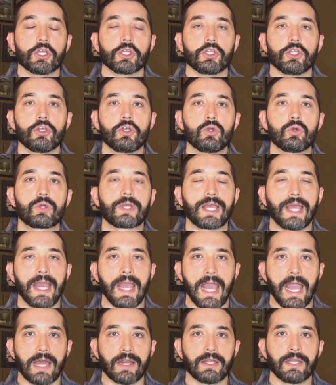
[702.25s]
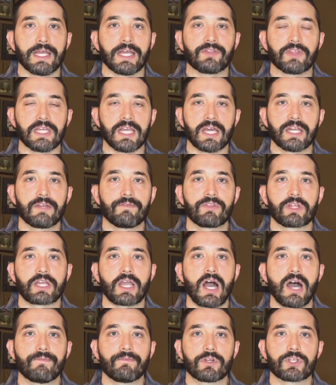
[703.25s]
You can, at the end of the
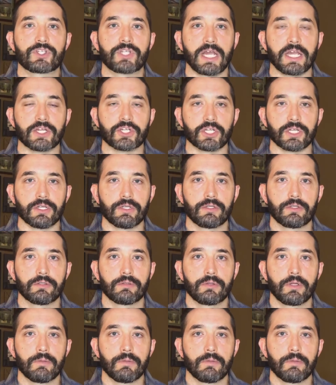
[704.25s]
conversation,